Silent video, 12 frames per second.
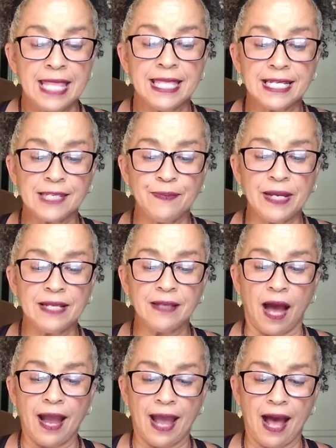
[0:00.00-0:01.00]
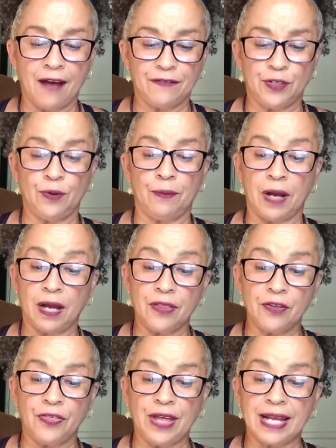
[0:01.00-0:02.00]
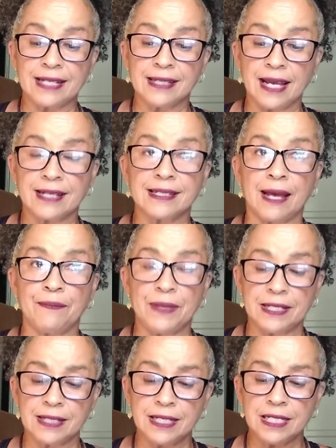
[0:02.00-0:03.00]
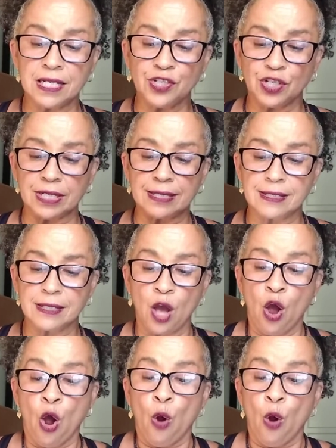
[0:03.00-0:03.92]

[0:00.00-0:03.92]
This means I have to, among other things, accept these conditions.